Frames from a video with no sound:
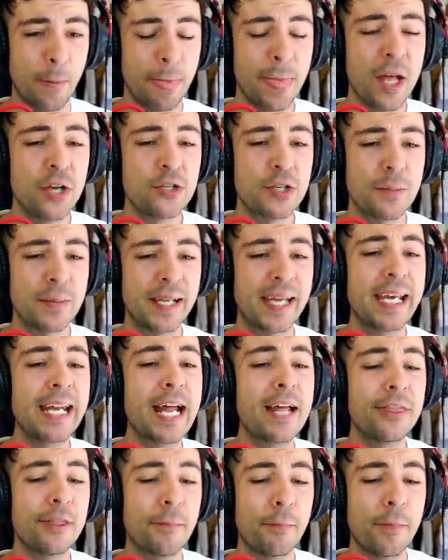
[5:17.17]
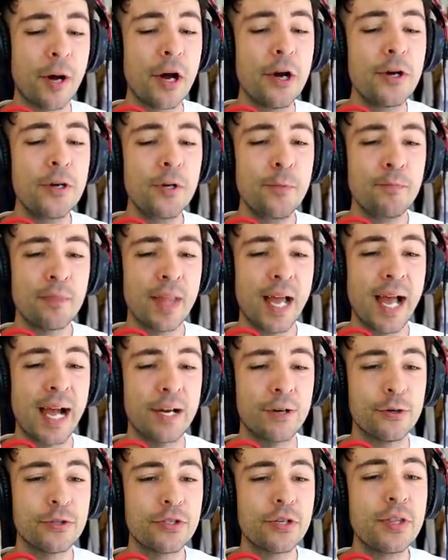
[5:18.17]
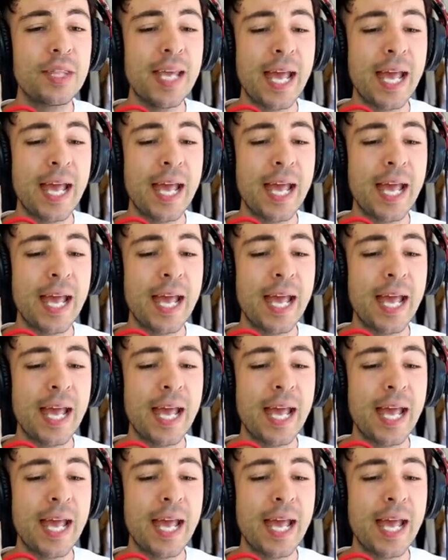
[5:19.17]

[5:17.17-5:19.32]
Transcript: So I'm going to get out the bow and also the